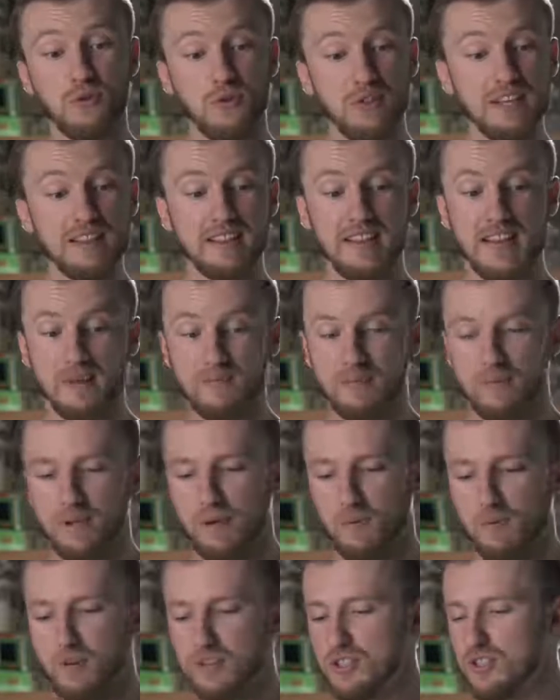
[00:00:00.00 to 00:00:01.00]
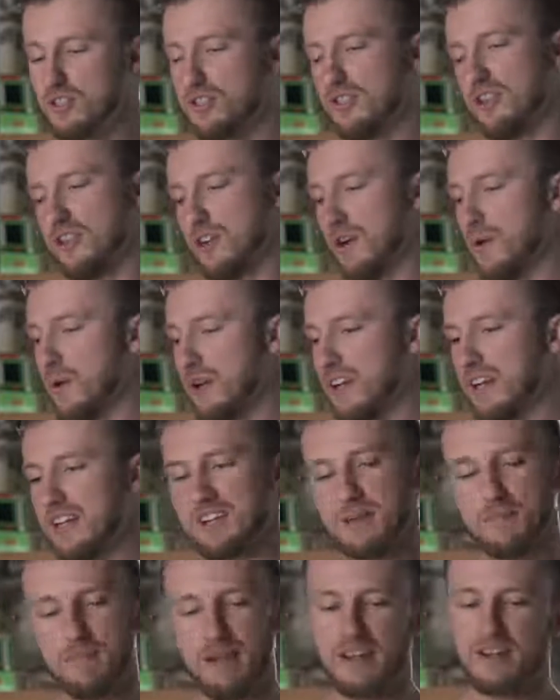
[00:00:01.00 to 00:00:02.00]
think that, but once you start going,
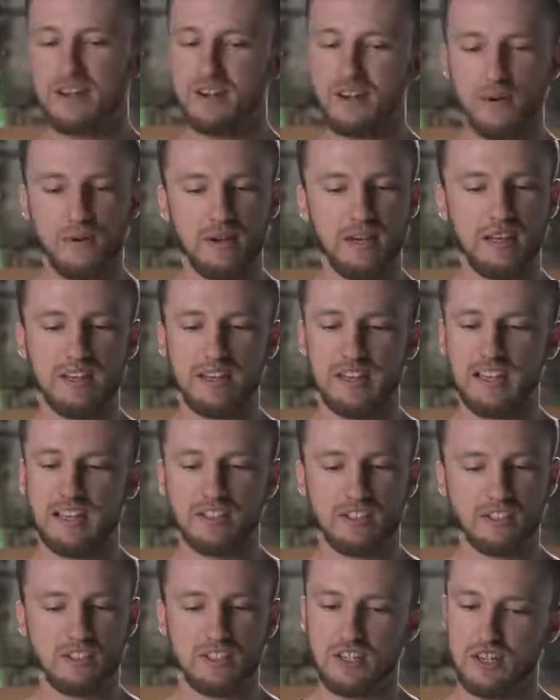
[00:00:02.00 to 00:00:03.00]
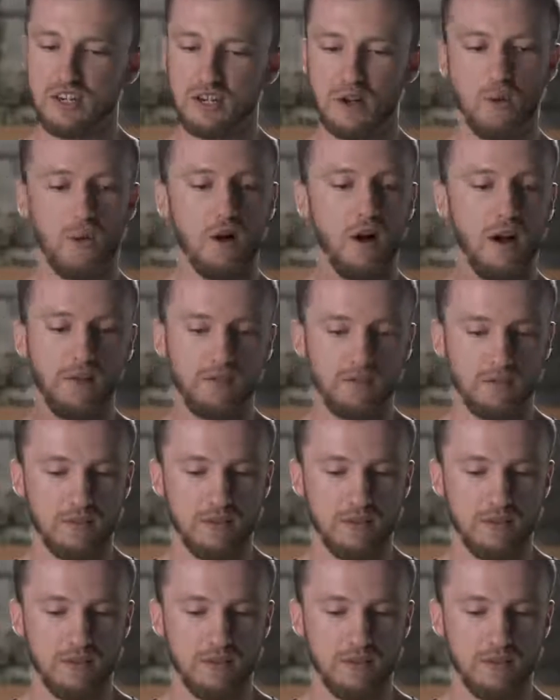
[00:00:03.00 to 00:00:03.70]
at the pen going, it's just gonna go off.